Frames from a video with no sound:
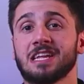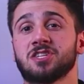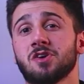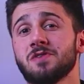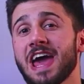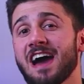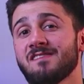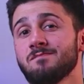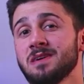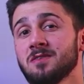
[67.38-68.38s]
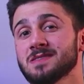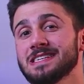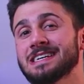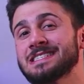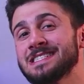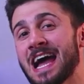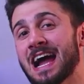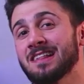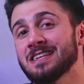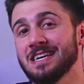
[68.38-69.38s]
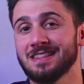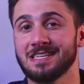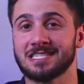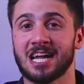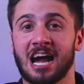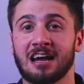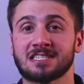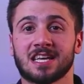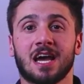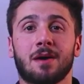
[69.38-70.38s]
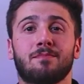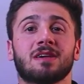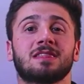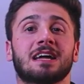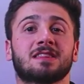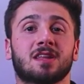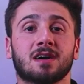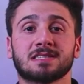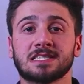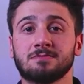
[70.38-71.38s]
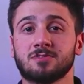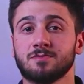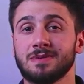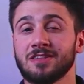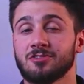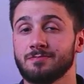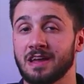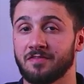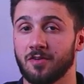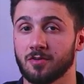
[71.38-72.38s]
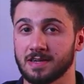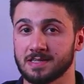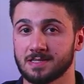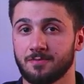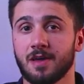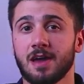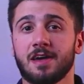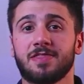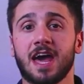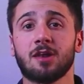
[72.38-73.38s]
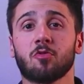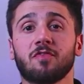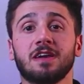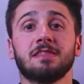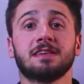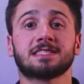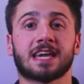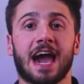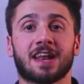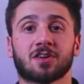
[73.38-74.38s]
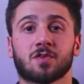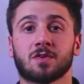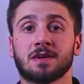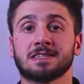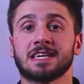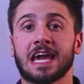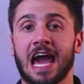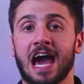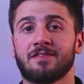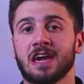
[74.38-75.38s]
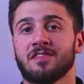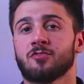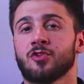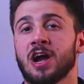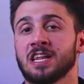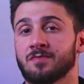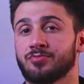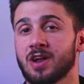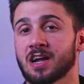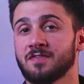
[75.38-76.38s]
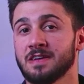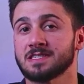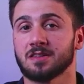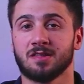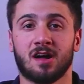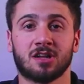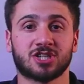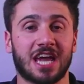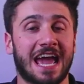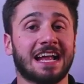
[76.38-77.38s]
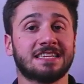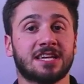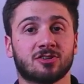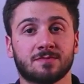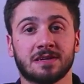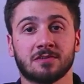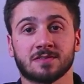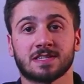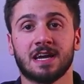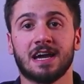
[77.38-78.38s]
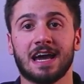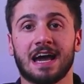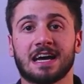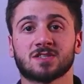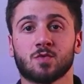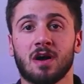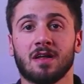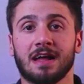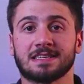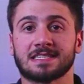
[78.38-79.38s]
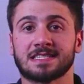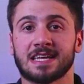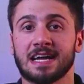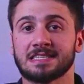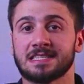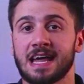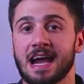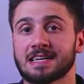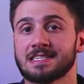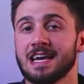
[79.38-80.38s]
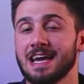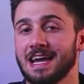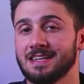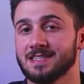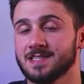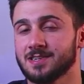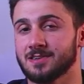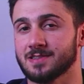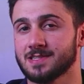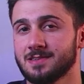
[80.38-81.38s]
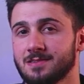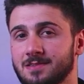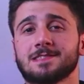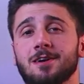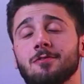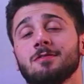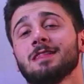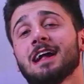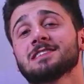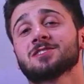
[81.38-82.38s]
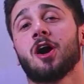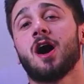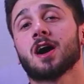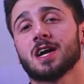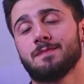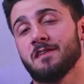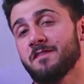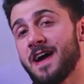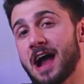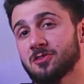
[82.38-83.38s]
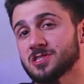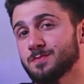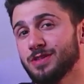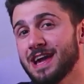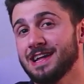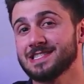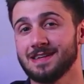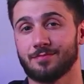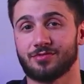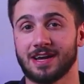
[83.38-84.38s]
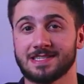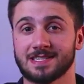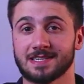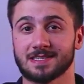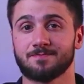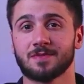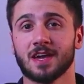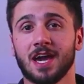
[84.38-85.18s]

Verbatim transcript: They don't have meals exactly in these diets, but that does seem to be their main focus. Then within these categories, they have a variety of breakfast, lunch, and dinner meals, as well as side snacks and desserts. So let's talk about Factor's plans and pricings.